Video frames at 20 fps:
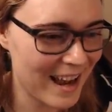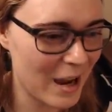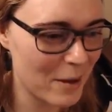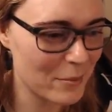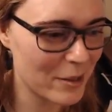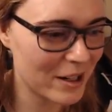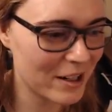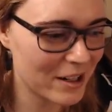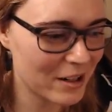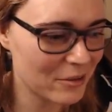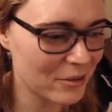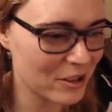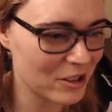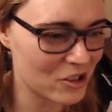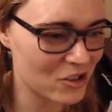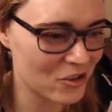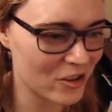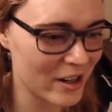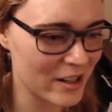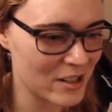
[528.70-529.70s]
I'm not going to
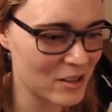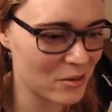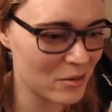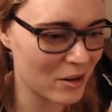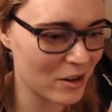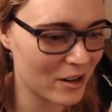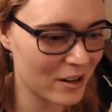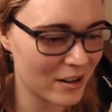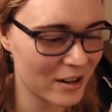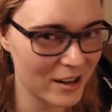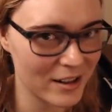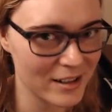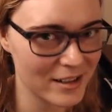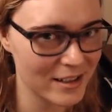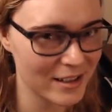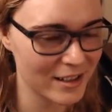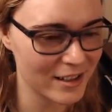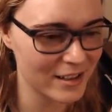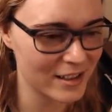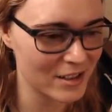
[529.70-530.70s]
really try too hard,
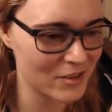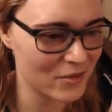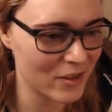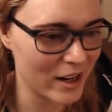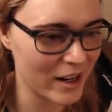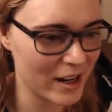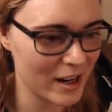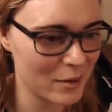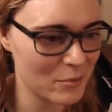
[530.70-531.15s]
honestly, in this fight.